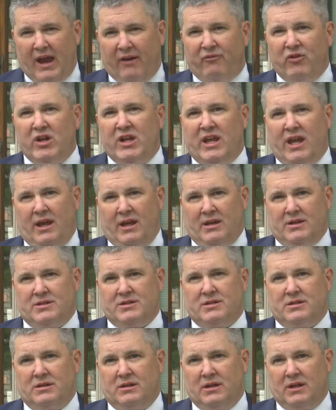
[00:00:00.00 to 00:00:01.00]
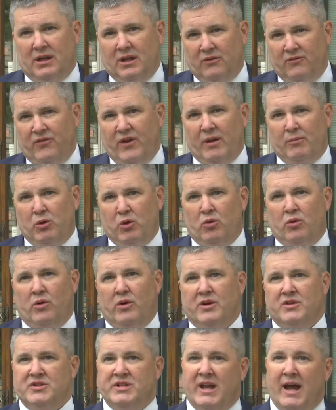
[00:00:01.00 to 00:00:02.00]
every case in family
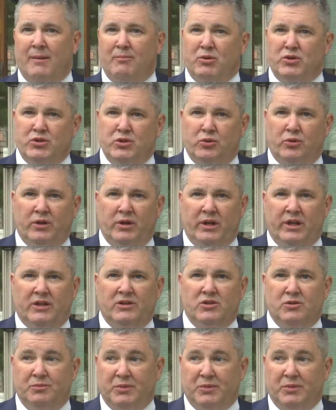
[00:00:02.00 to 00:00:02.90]
court is an opportunity